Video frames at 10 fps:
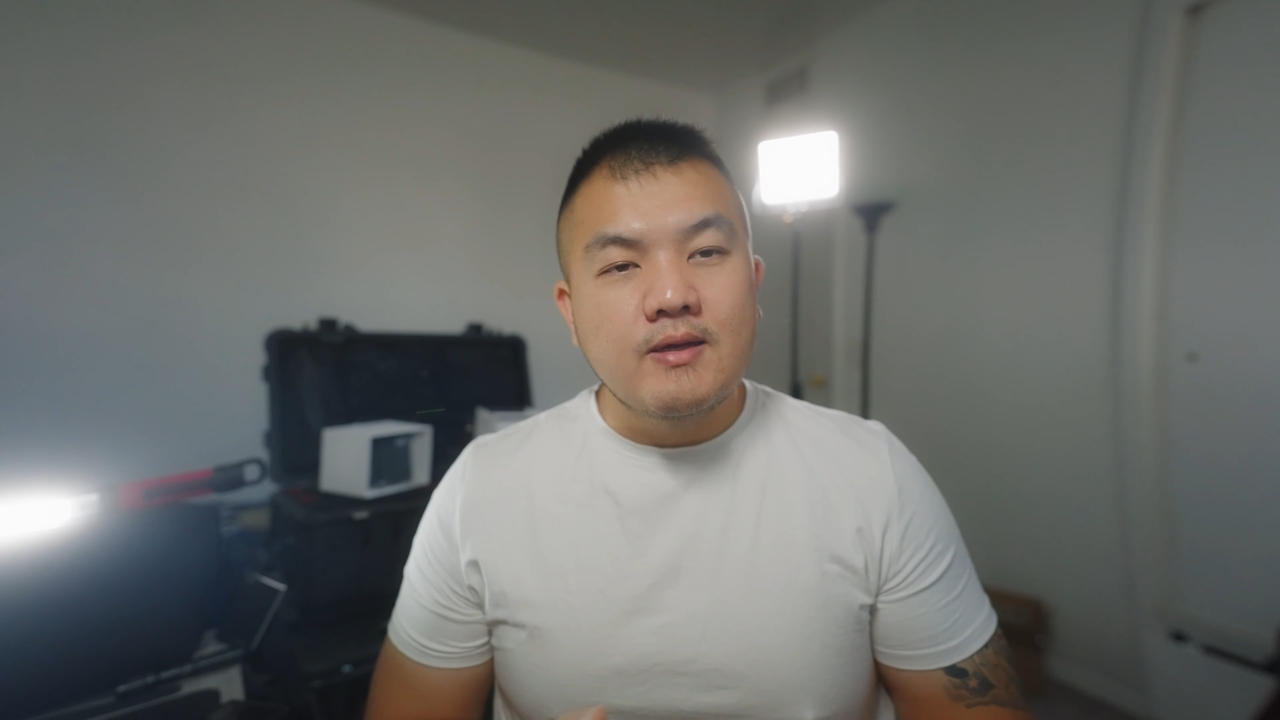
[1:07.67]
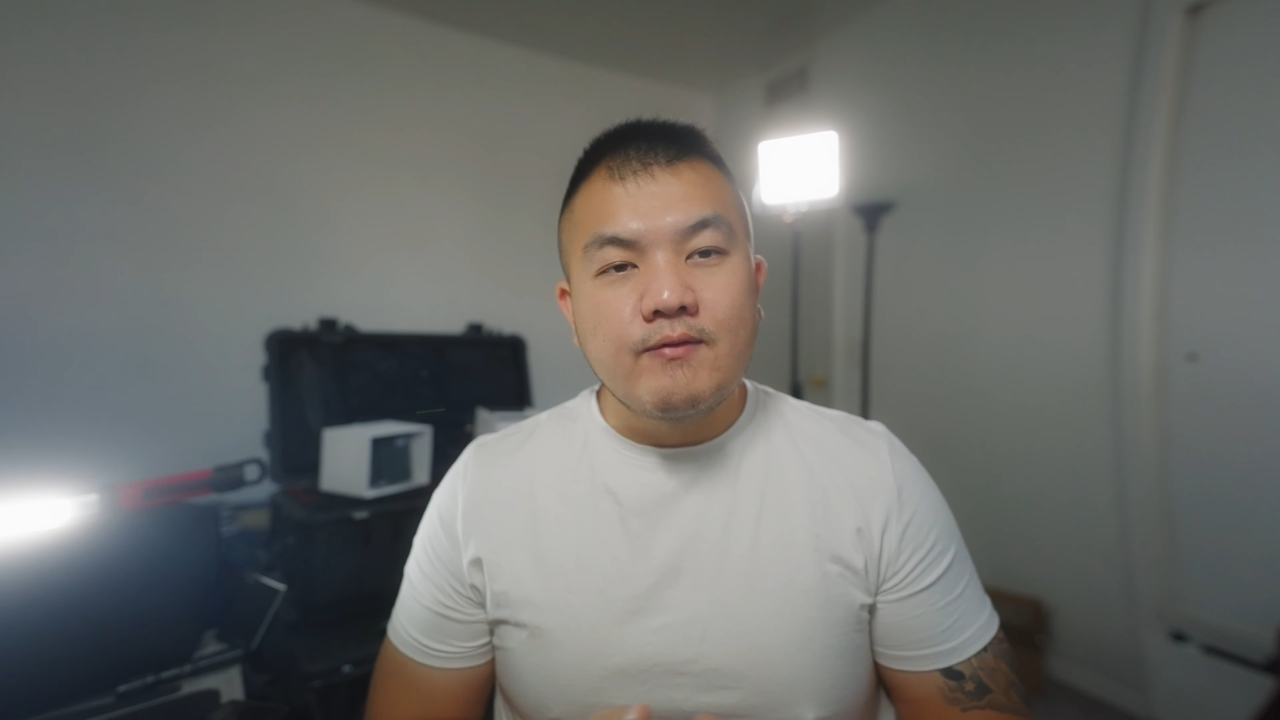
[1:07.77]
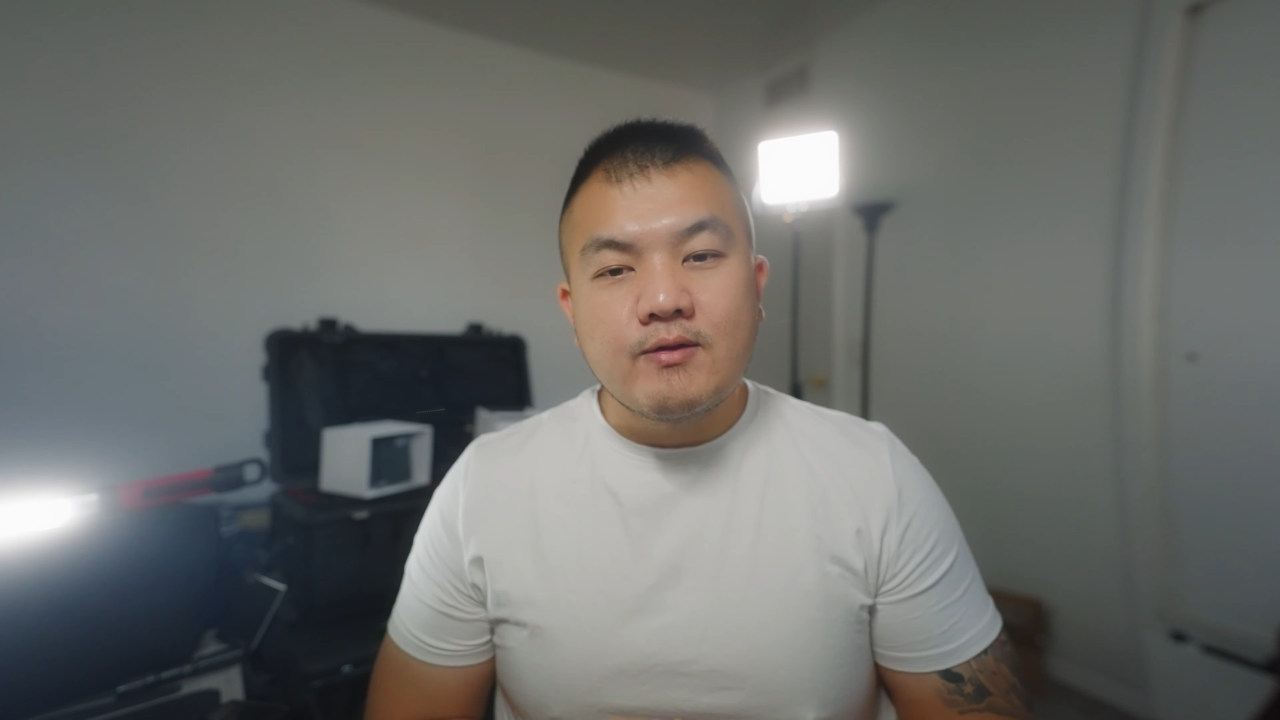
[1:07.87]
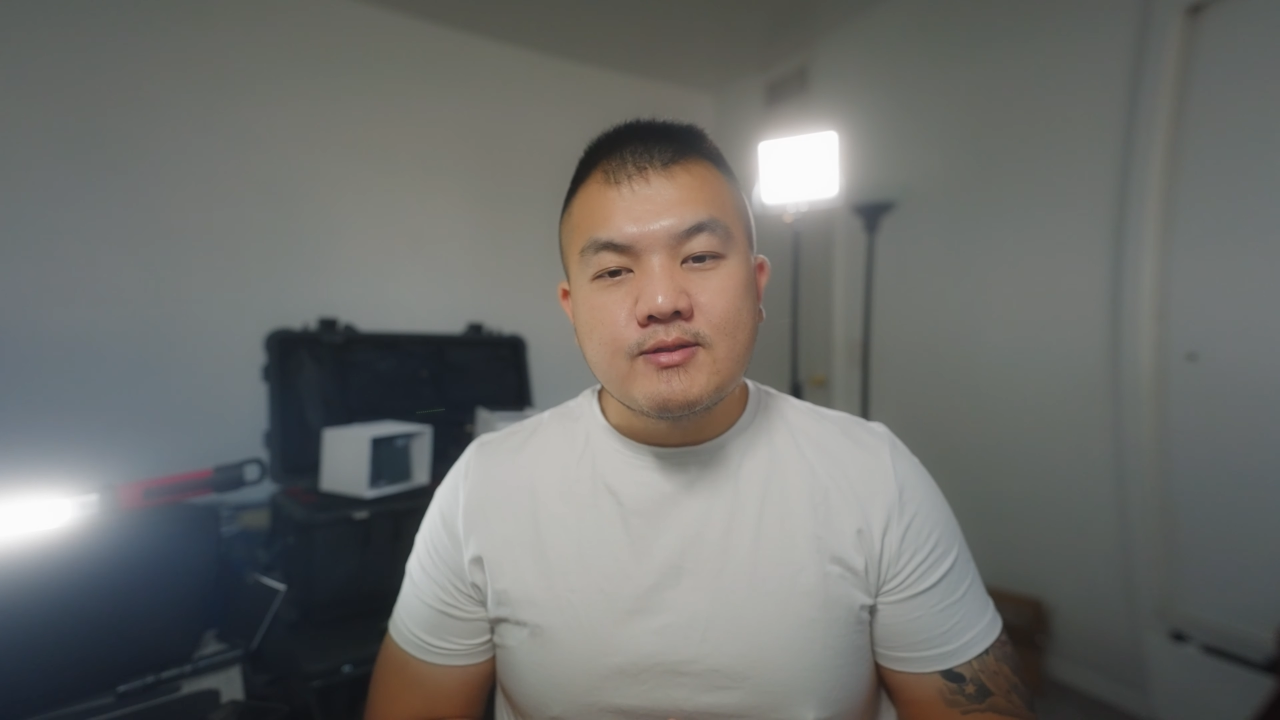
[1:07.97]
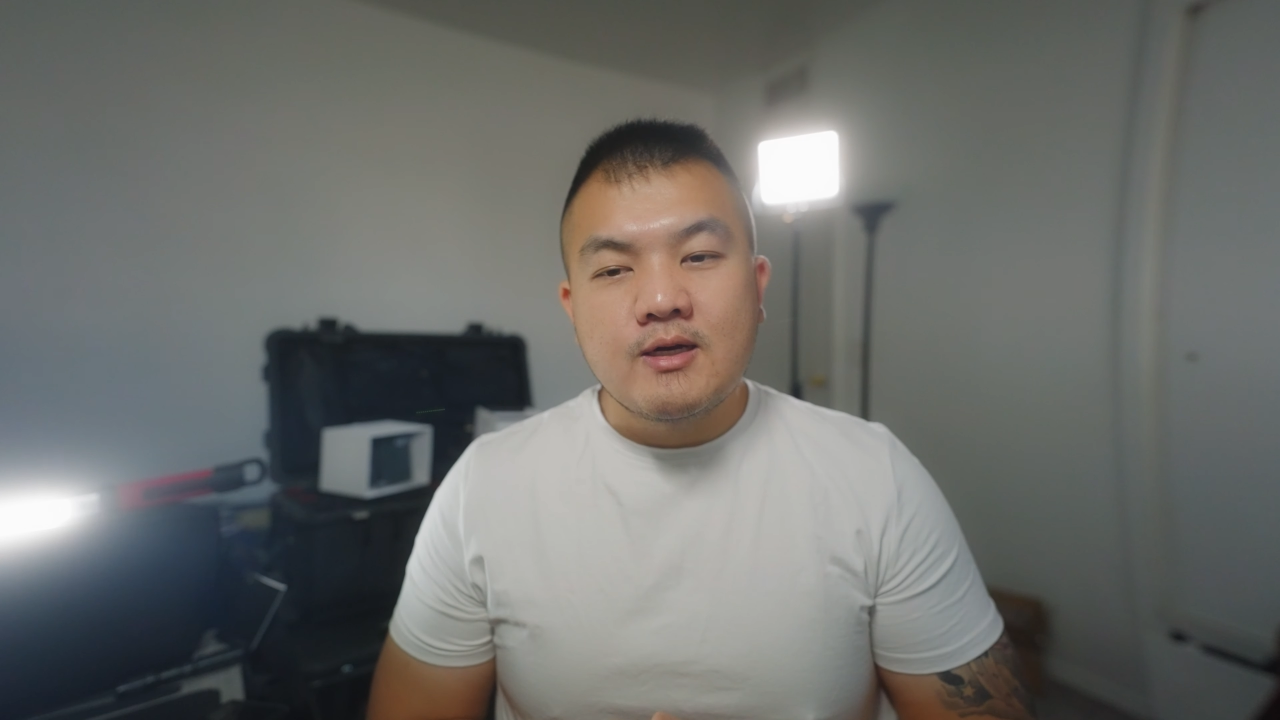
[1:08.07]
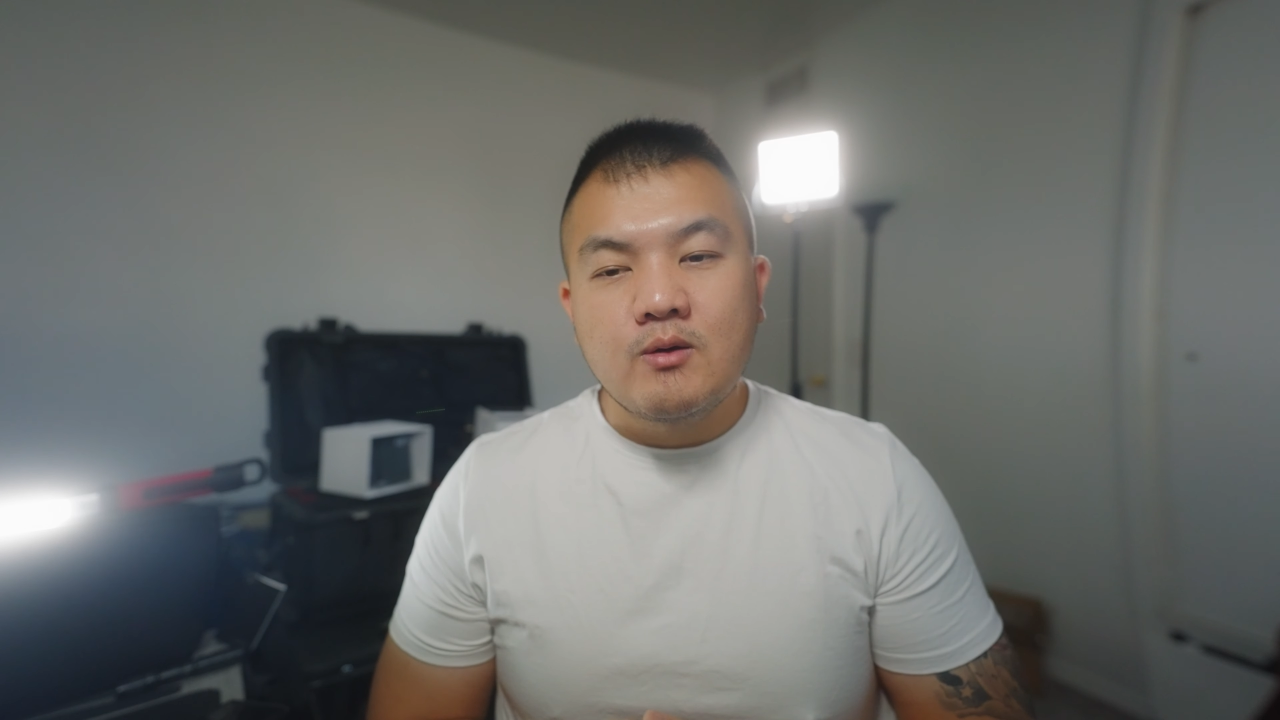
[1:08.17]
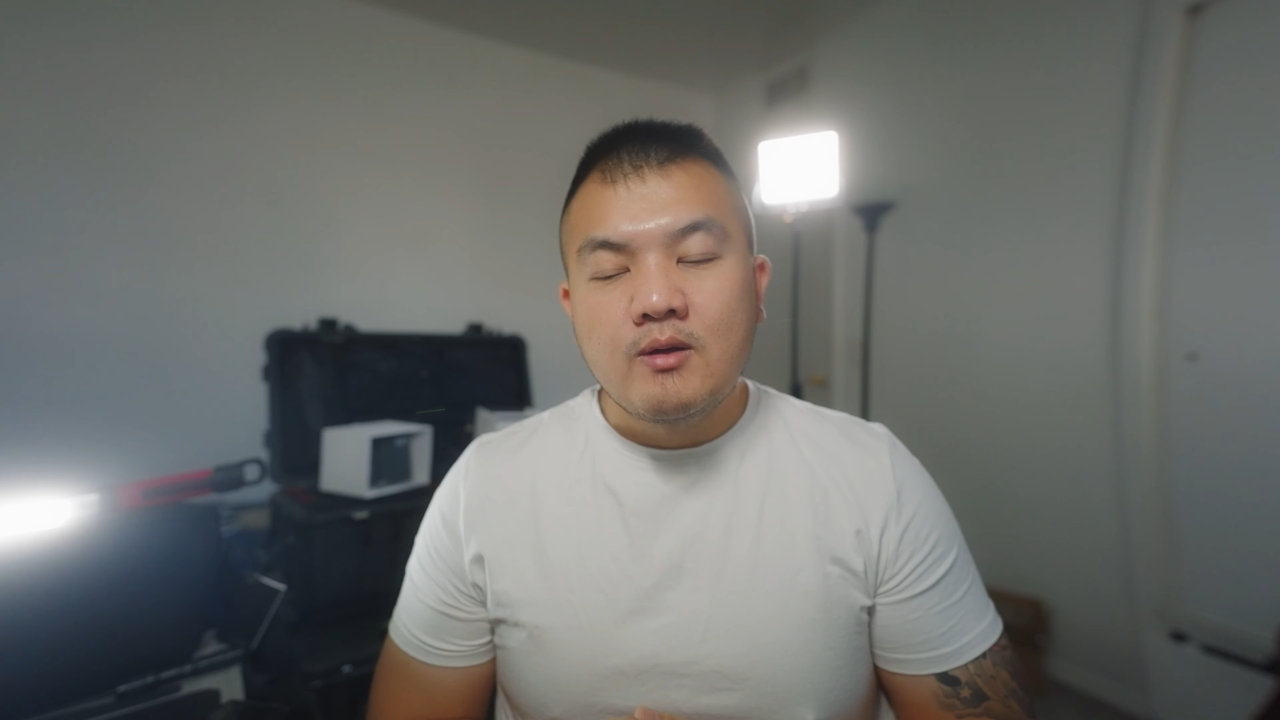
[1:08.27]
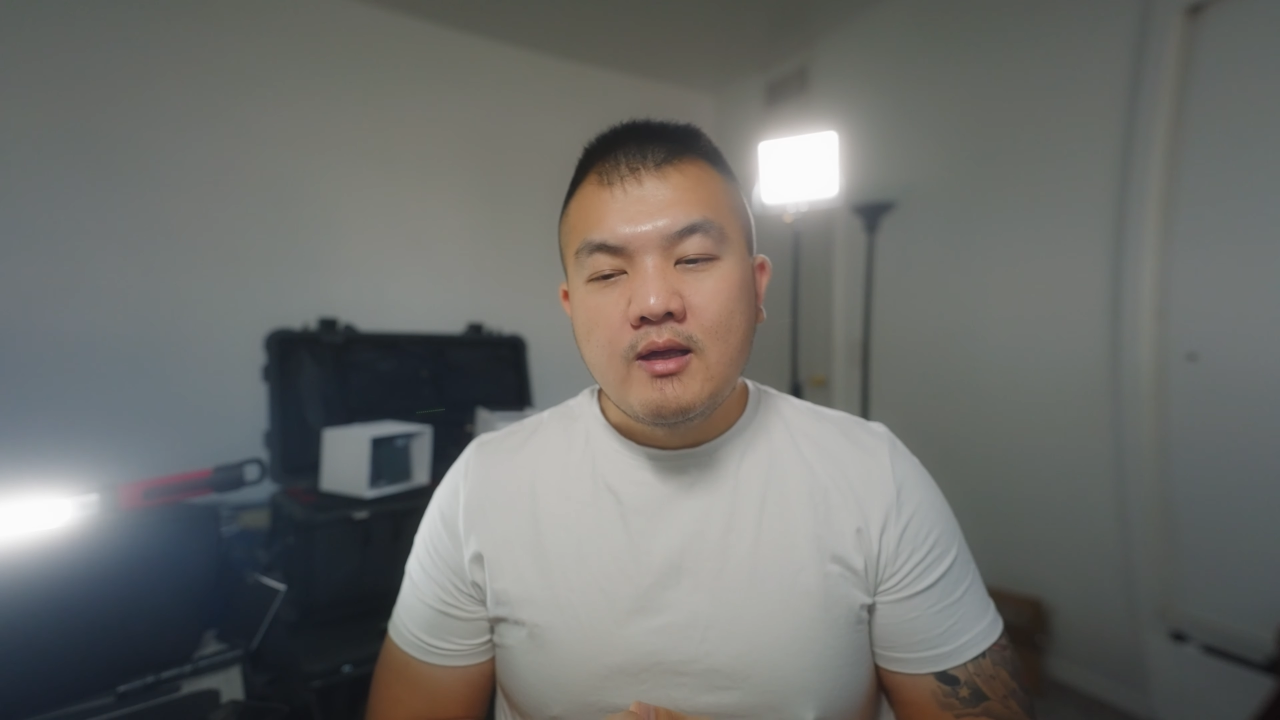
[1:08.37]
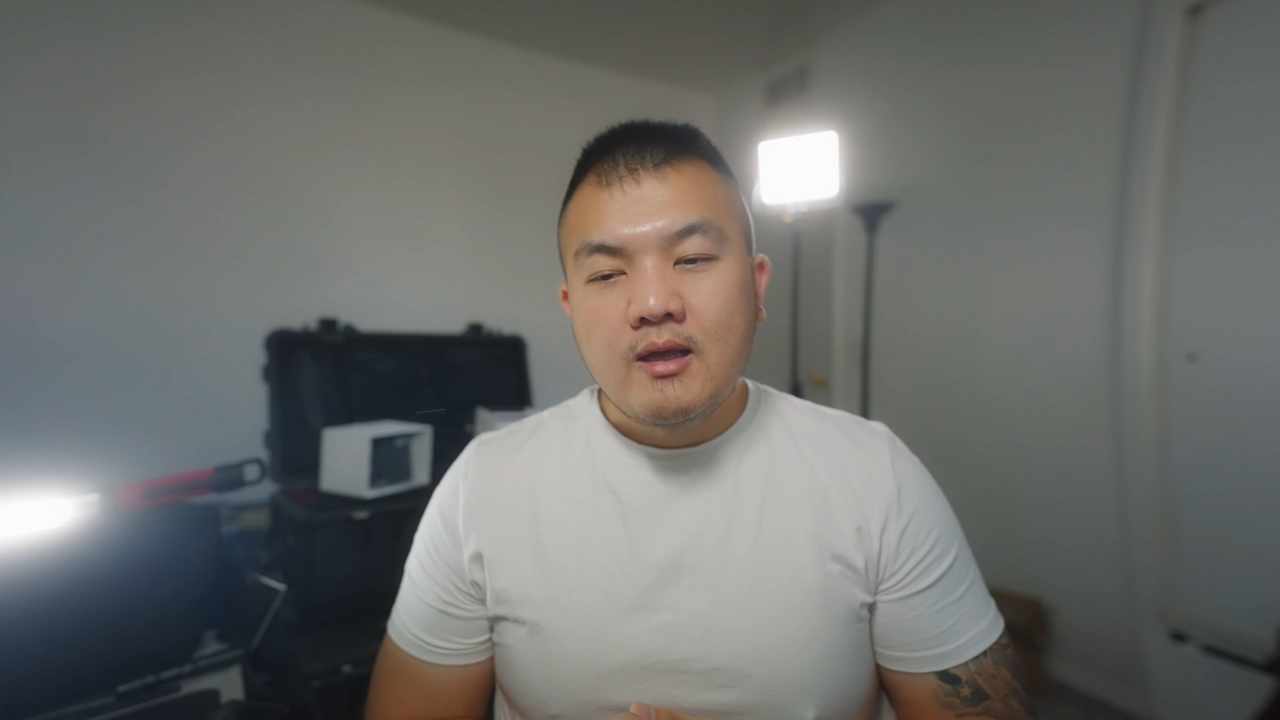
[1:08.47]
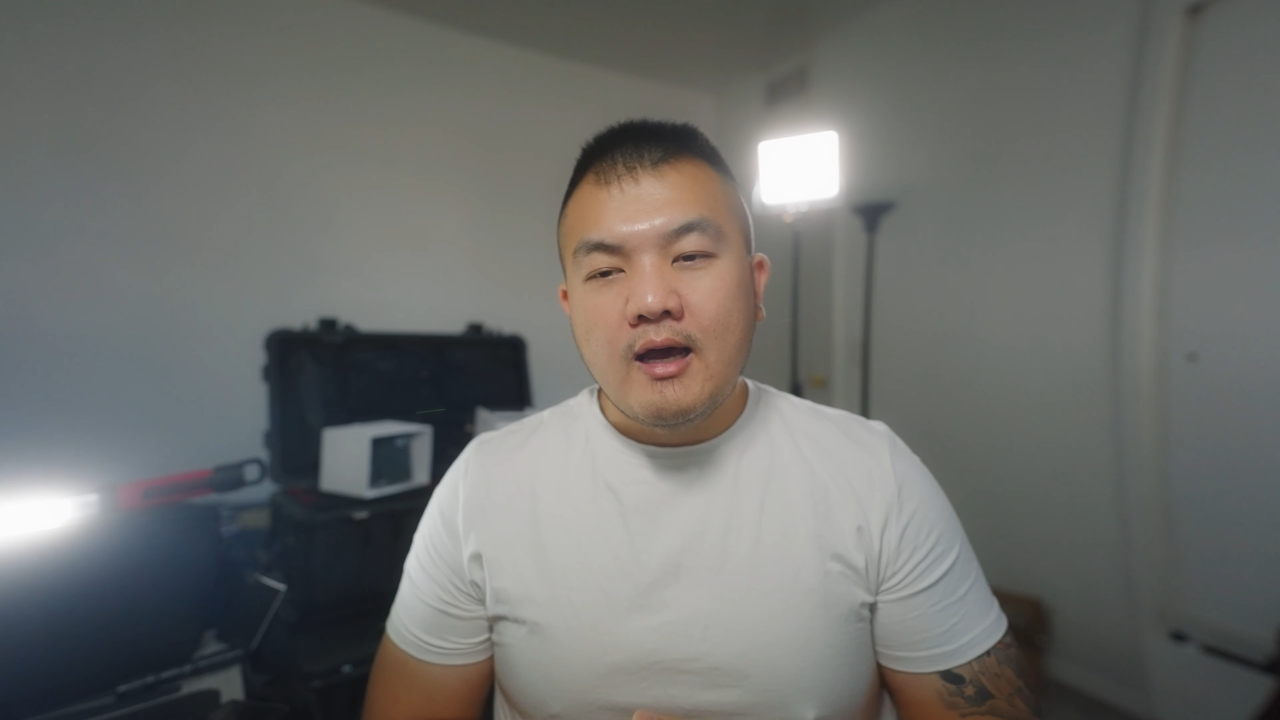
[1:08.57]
7 years now,